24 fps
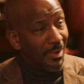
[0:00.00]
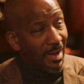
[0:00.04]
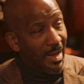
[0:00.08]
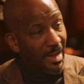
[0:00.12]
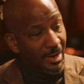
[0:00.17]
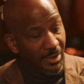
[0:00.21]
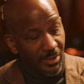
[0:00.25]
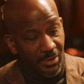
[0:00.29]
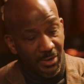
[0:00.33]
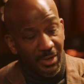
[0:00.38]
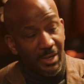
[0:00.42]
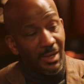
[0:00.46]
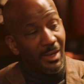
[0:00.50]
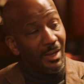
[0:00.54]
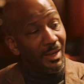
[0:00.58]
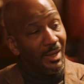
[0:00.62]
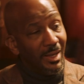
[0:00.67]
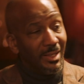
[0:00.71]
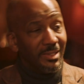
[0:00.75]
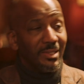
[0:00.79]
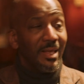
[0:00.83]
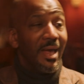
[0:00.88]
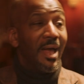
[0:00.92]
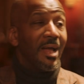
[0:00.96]
binder,
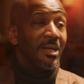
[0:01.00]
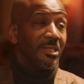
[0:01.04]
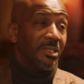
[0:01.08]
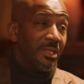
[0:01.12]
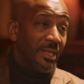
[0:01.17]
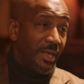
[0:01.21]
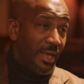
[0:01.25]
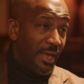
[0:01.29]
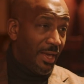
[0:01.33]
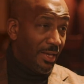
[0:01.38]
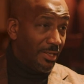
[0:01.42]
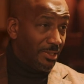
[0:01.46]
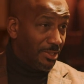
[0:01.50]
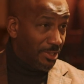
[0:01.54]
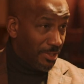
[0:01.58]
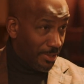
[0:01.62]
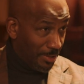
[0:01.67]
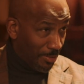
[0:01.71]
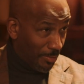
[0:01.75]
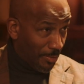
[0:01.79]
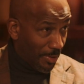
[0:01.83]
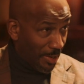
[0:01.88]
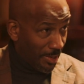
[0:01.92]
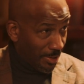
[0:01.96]
is actually aged in
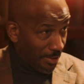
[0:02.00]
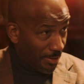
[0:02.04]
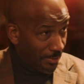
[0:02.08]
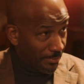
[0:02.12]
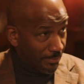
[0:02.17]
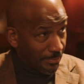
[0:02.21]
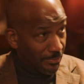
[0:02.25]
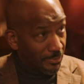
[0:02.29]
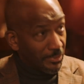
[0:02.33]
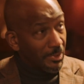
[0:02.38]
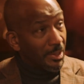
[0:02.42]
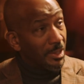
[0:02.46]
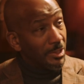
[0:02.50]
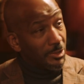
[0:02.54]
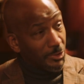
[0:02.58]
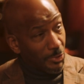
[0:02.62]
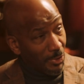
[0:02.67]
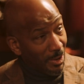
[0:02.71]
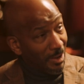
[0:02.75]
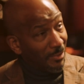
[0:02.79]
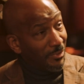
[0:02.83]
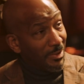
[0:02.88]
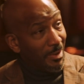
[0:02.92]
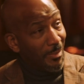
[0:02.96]
a Weller
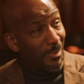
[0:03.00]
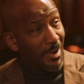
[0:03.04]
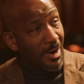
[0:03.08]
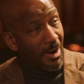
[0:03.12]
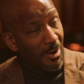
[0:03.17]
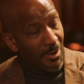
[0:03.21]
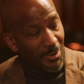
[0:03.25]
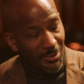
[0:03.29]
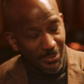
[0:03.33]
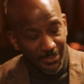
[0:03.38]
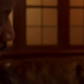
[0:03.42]
12-year barrel.